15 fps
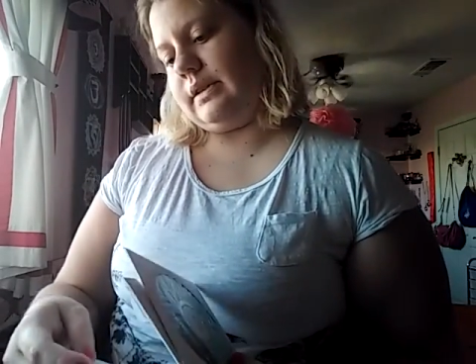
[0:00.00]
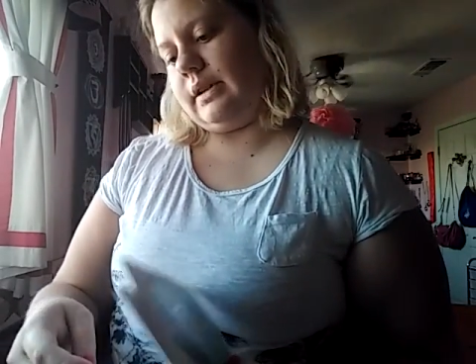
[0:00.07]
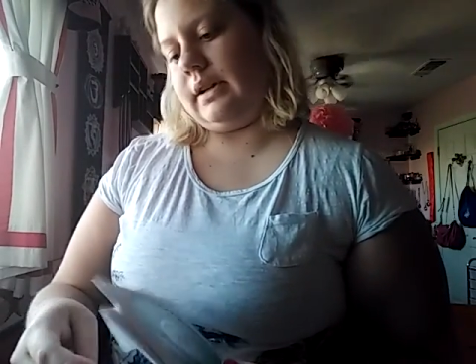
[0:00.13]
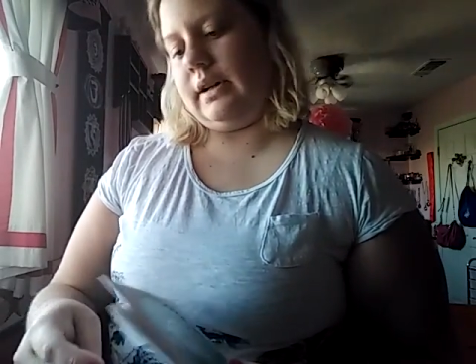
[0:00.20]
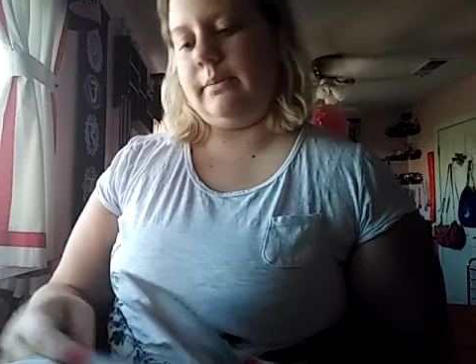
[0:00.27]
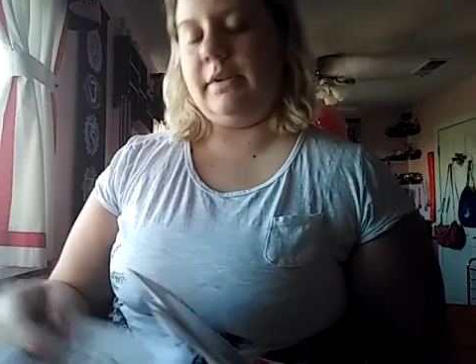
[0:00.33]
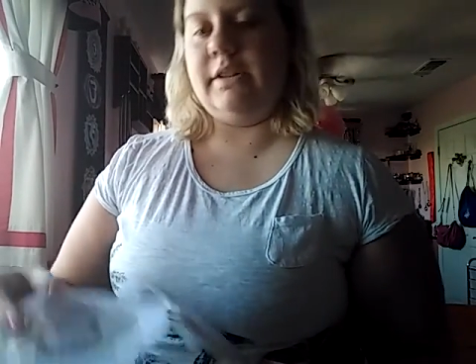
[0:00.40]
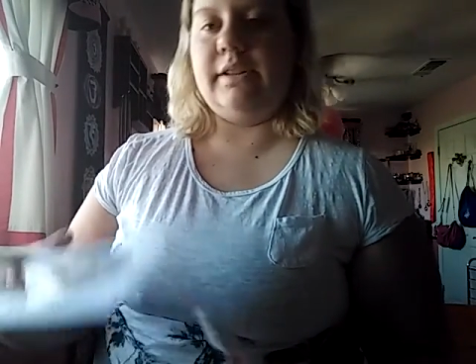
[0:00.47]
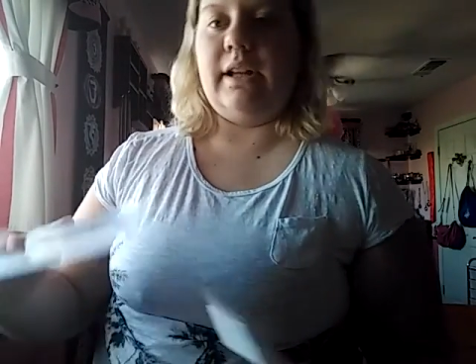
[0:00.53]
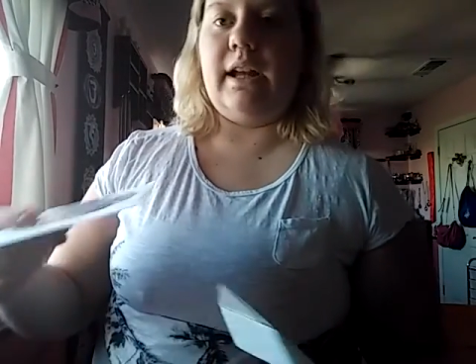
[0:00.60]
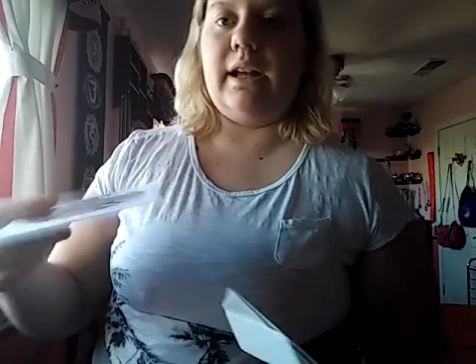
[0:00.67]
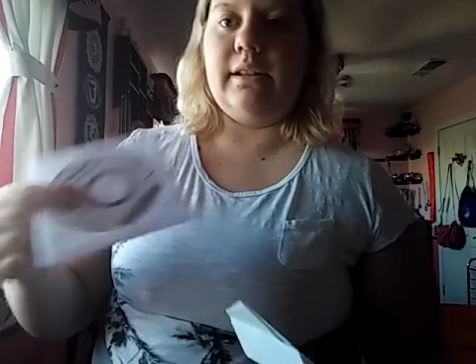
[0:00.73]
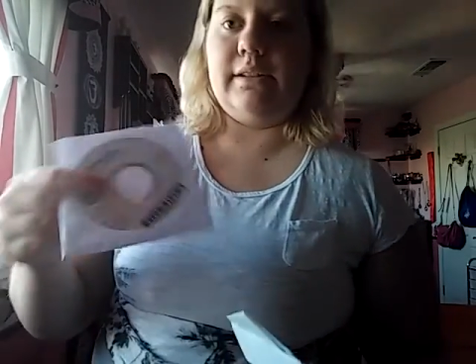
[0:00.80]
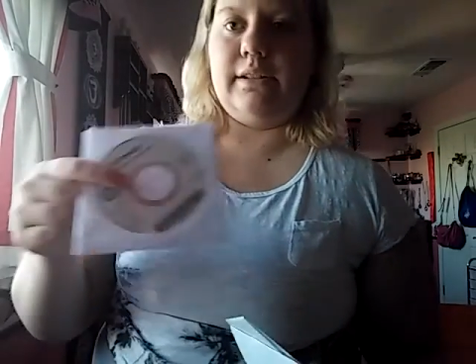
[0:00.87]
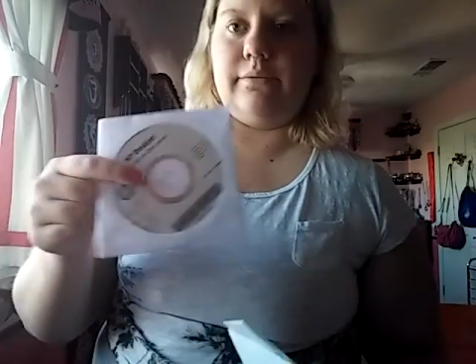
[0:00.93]
because it
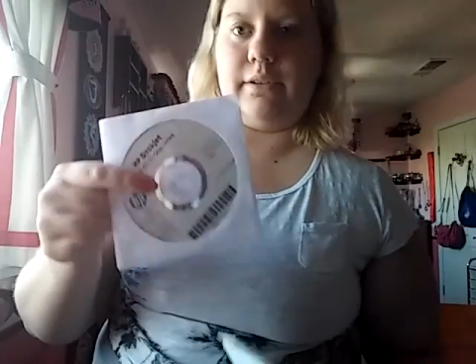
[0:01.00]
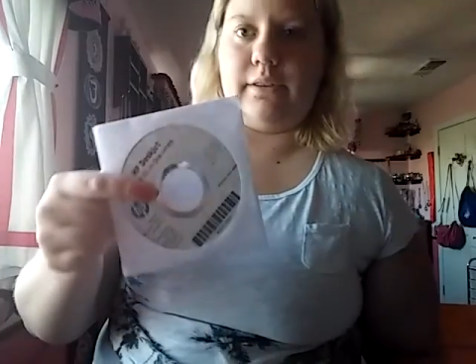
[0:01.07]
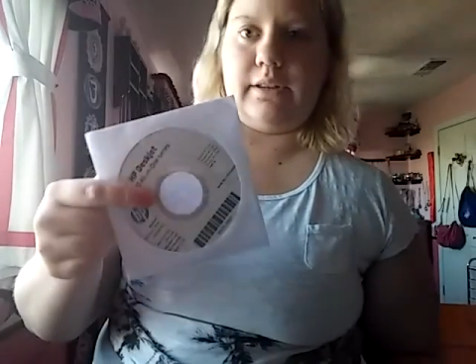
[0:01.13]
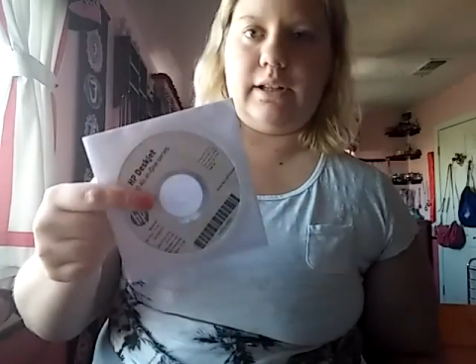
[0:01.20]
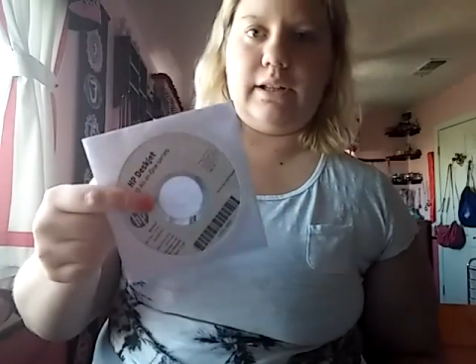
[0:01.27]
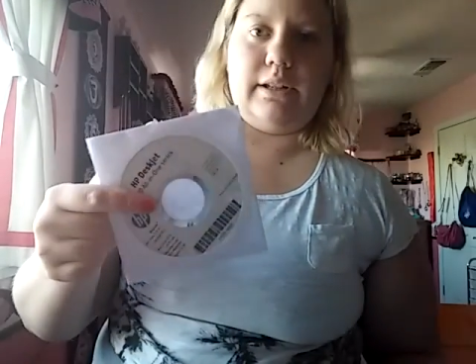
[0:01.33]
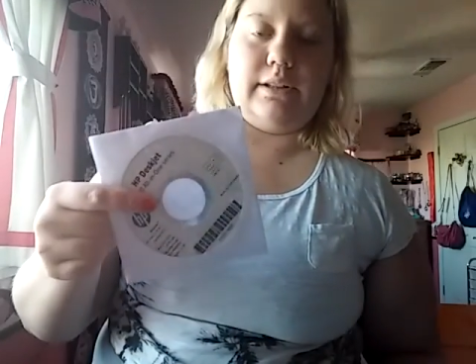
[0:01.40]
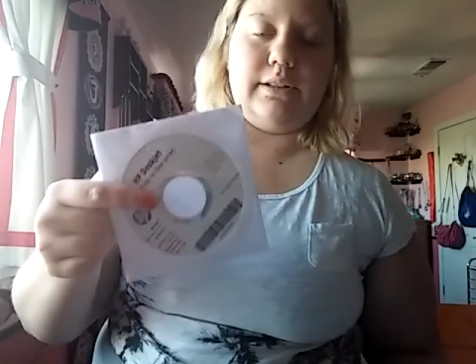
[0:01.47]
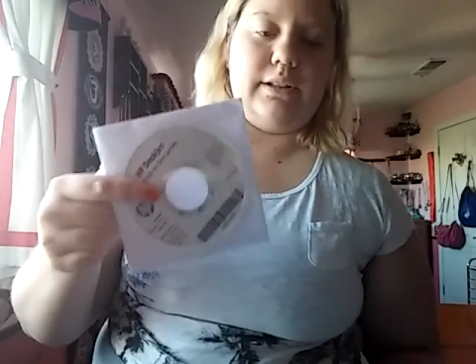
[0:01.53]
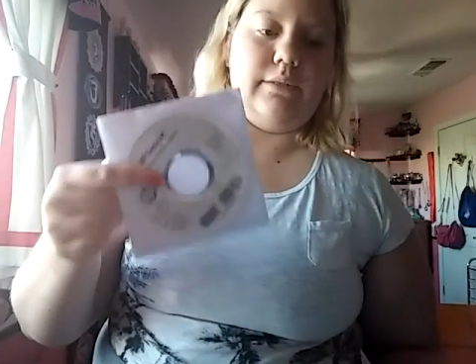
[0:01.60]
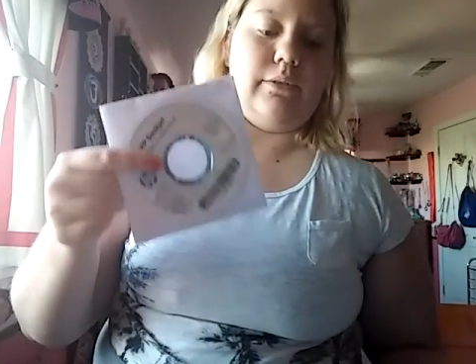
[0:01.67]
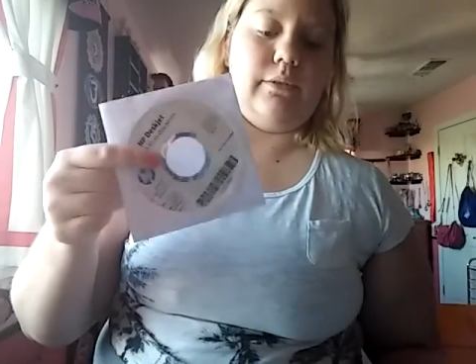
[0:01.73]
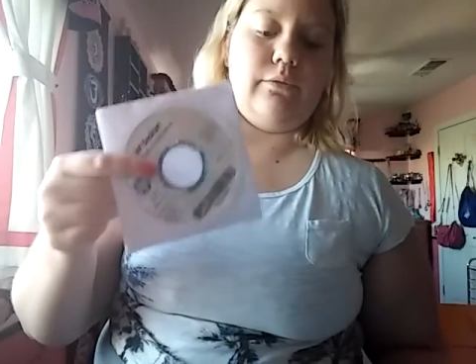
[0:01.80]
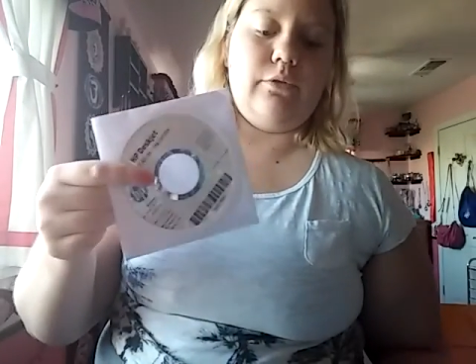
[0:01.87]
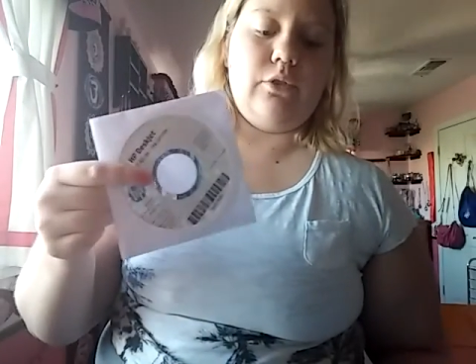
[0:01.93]
has different things and different